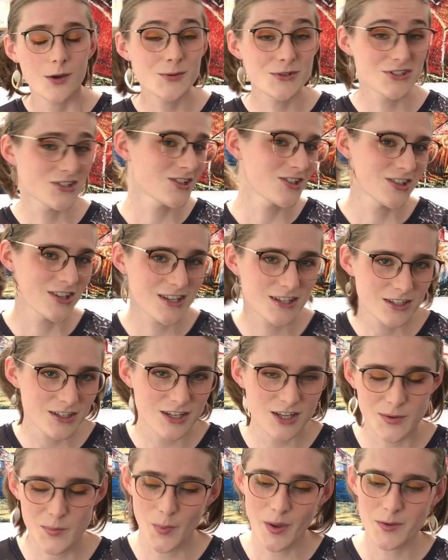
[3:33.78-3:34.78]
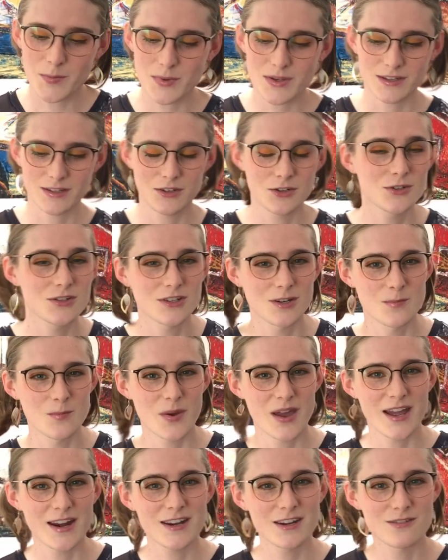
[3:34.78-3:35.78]
was just thinking it might be a good
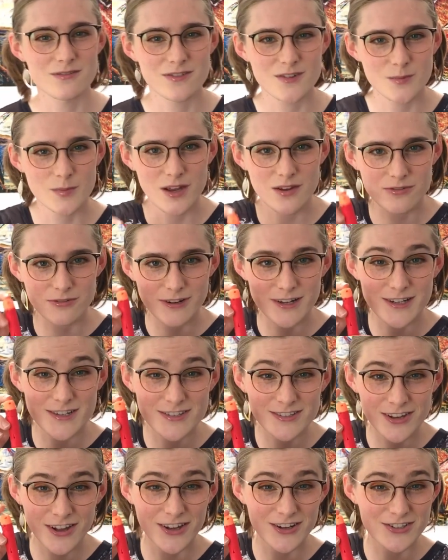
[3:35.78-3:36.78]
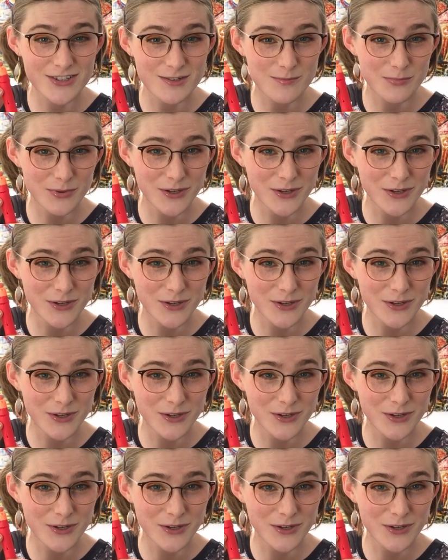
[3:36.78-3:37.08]
companion for my friend Sergeant